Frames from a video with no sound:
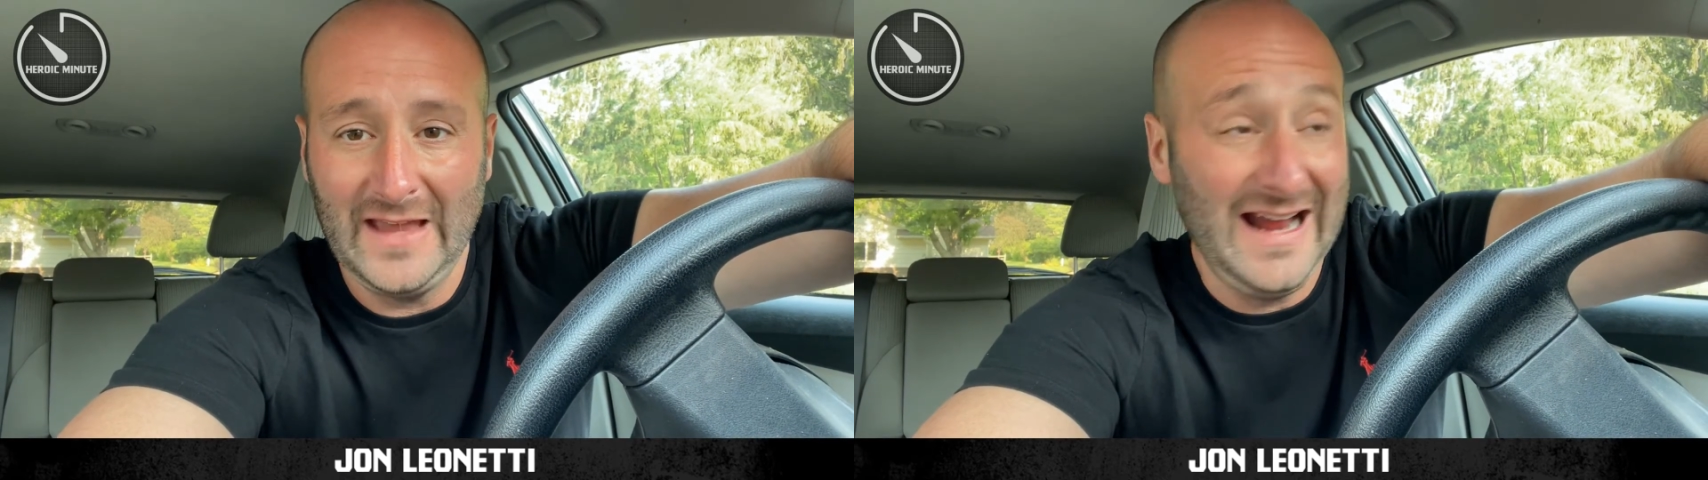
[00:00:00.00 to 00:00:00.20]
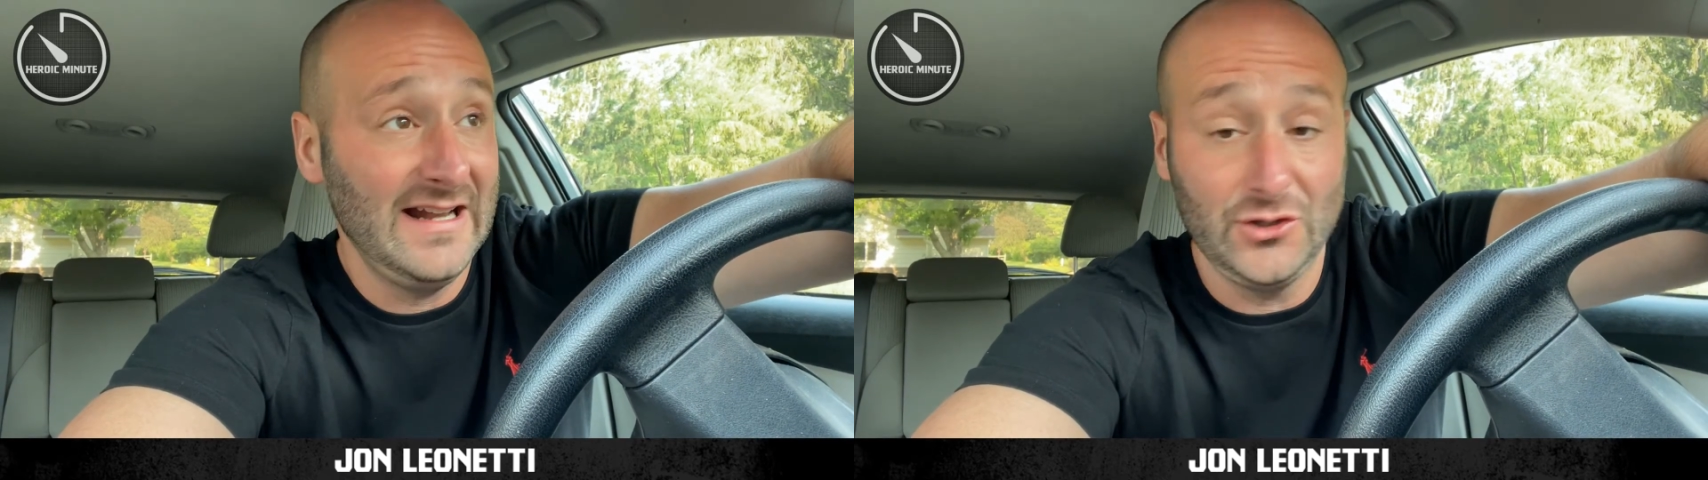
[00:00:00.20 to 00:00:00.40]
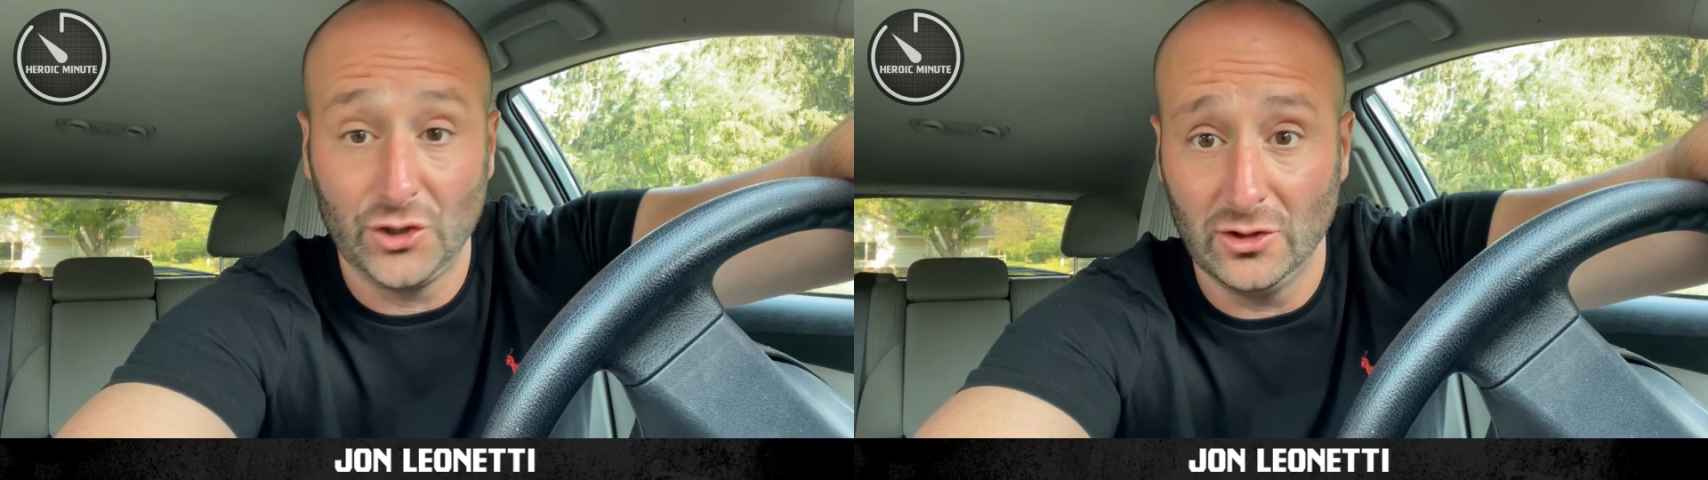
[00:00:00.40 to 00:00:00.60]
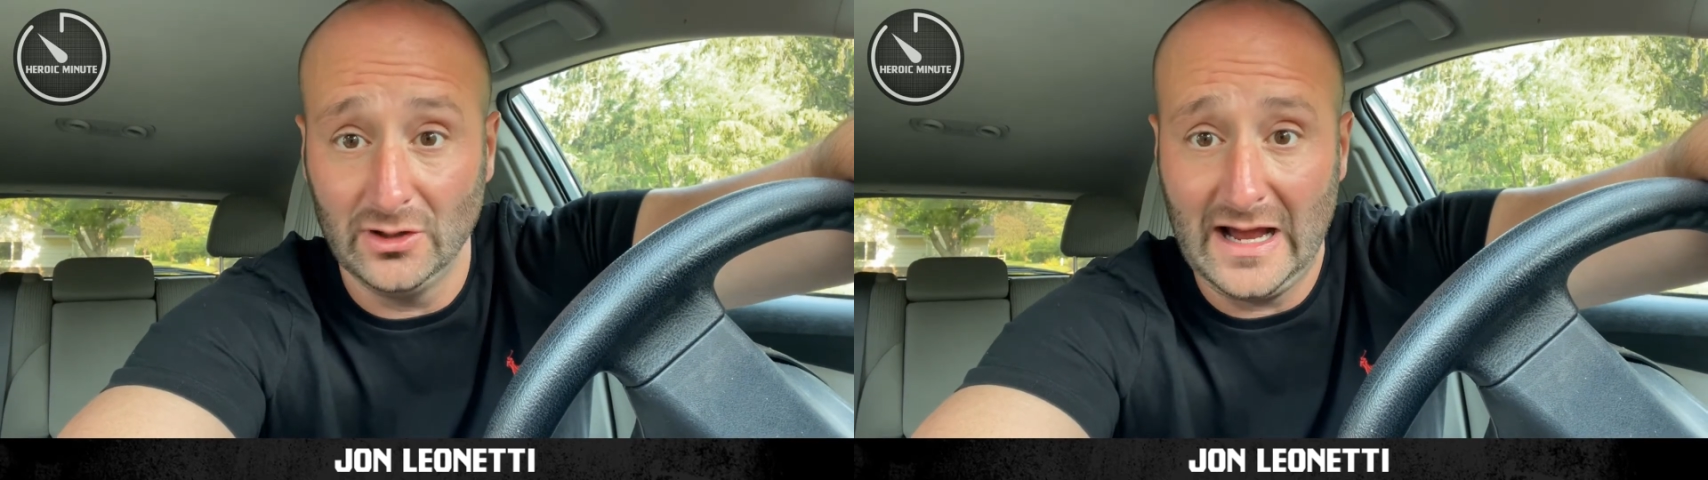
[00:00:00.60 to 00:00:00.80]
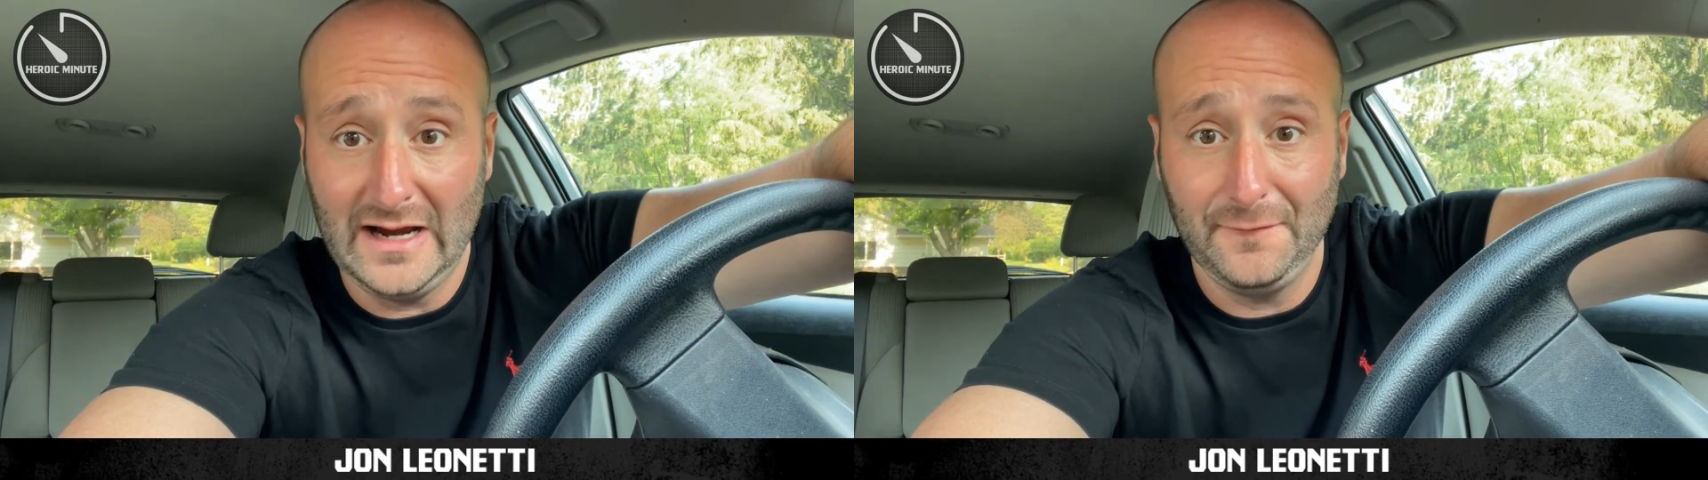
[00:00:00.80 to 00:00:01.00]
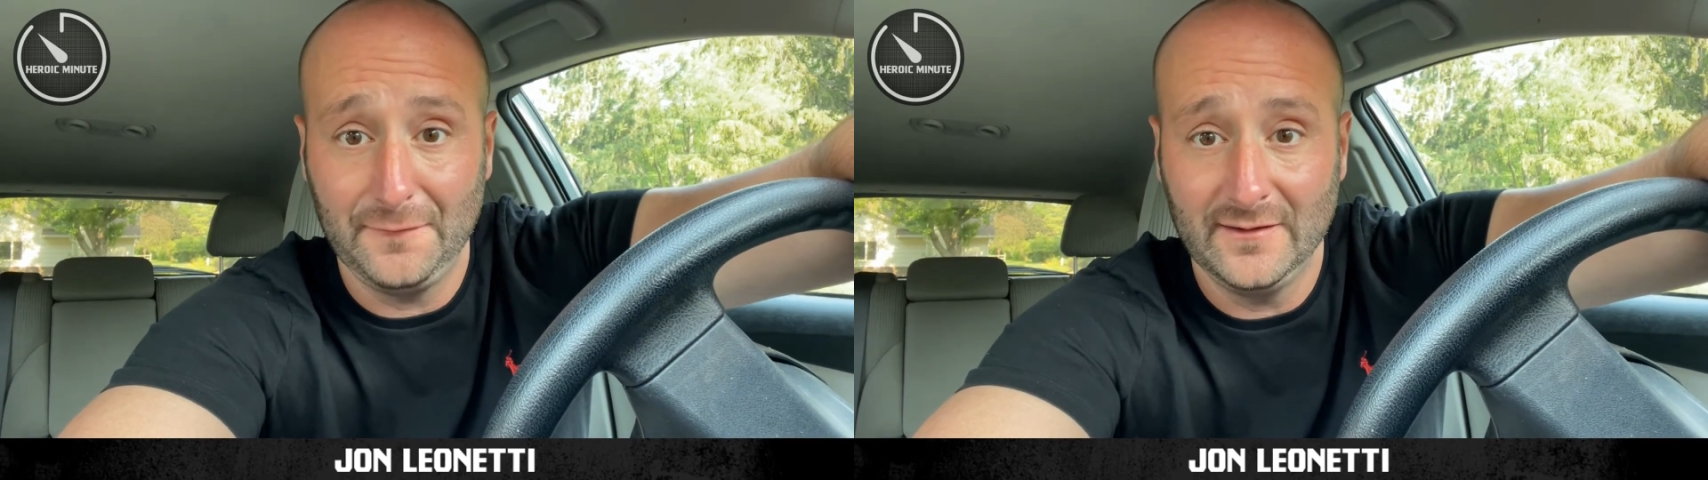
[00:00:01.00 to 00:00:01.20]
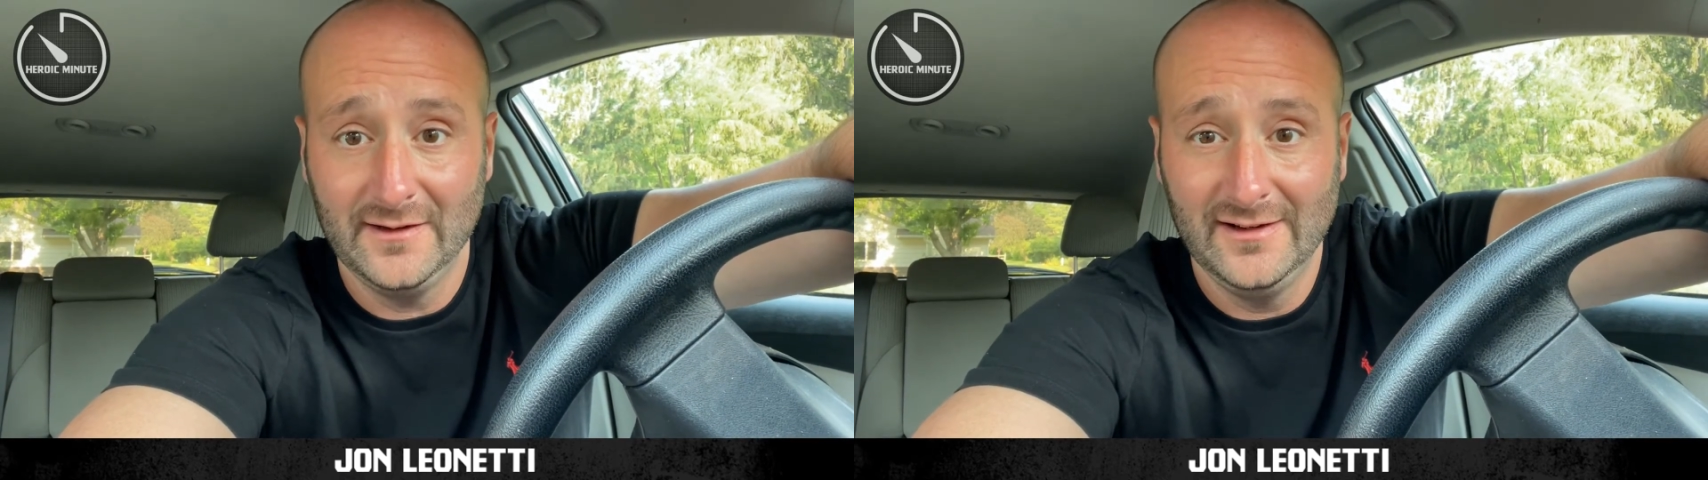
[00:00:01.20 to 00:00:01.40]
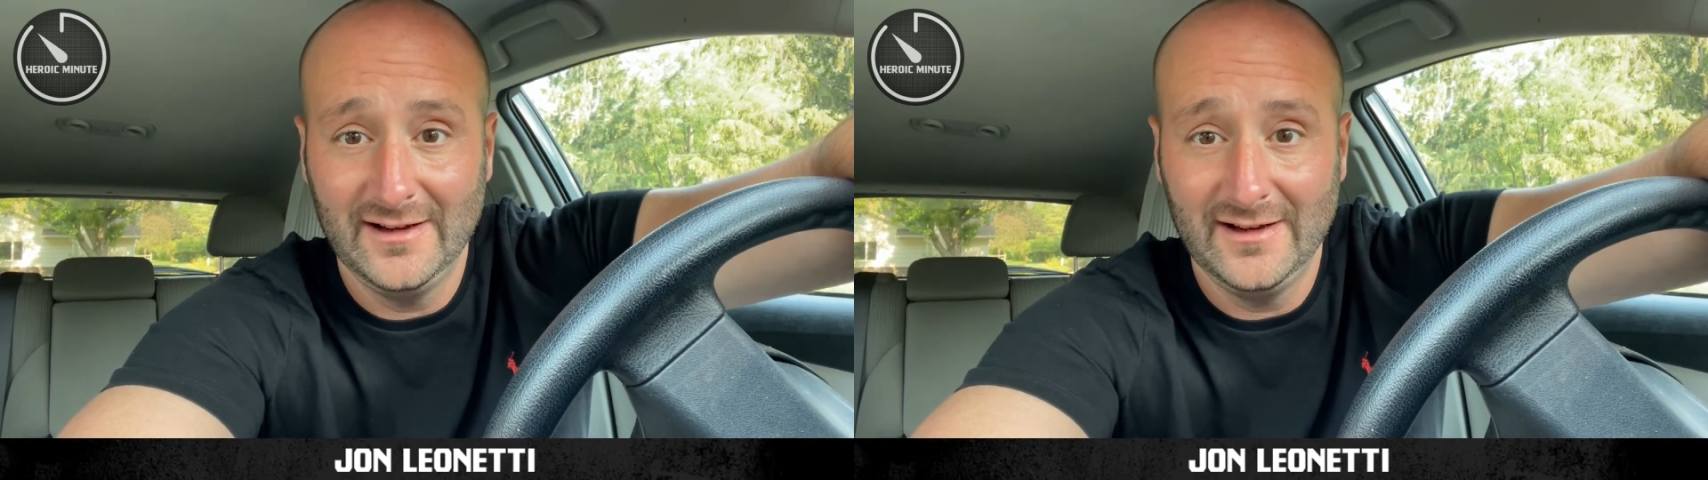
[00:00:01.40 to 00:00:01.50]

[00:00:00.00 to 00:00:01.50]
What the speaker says: and eternal life